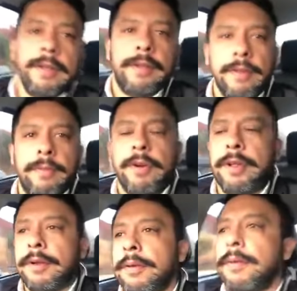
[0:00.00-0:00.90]
Good
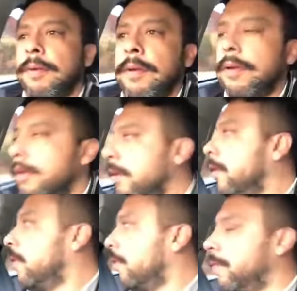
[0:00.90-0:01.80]
morning.
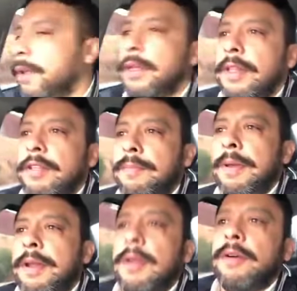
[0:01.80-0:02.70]
Hopefully this
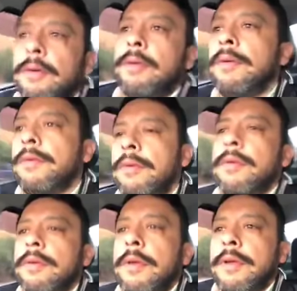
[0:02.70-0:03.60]
video,
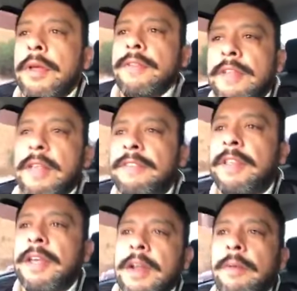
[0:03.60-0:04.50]
as I
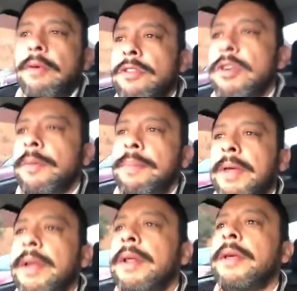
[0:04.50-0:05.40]
said, I will jump
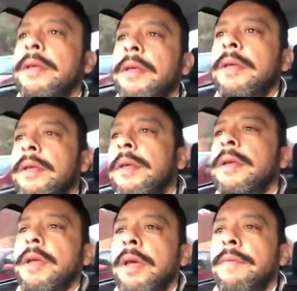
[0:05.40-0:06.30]
in
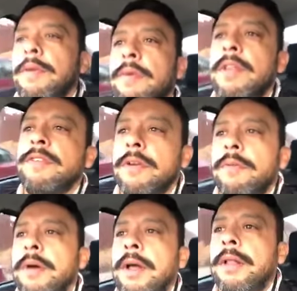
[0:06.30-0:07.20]
every once in a
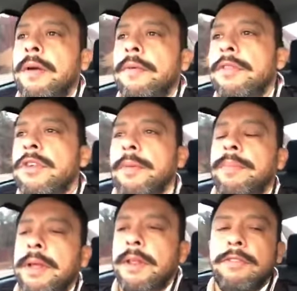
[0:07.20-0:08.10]
while. I will jump
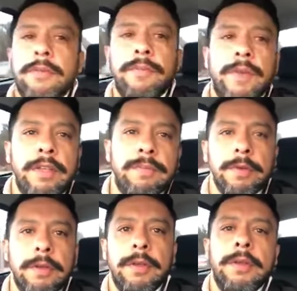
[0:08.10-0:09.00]
in into Facebook
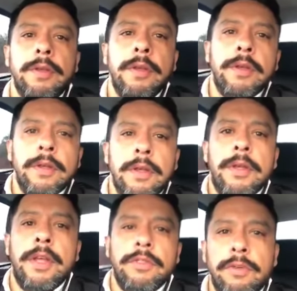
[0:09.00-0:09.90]

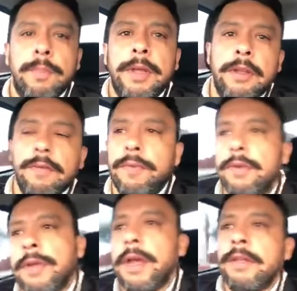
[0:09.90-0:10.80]
and do a video for you
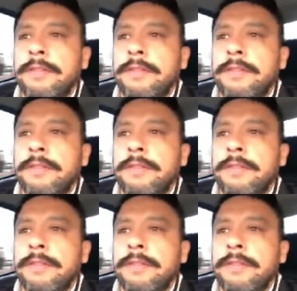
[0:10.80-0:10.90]
guys.